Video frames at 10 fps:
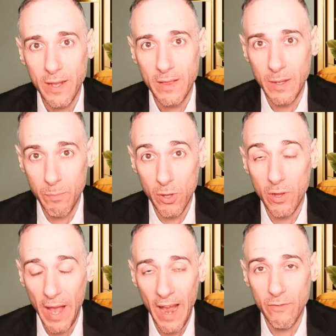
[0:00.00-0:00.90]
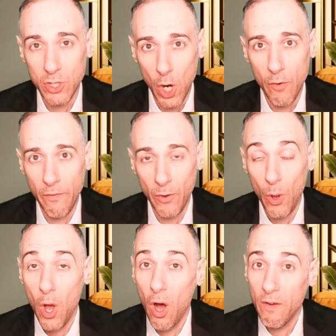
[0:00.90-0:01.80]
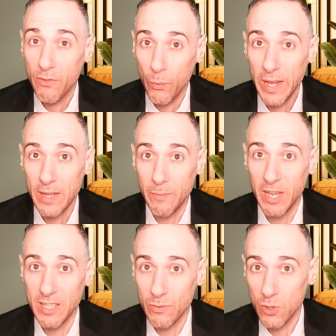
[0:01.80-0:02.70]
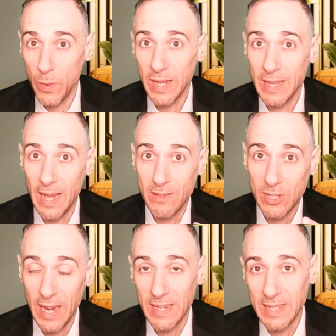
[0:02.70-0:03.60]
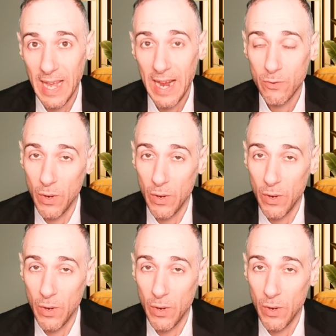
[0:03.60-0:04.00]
the bull average overview off the weekly because it was the weekly that stayed intact,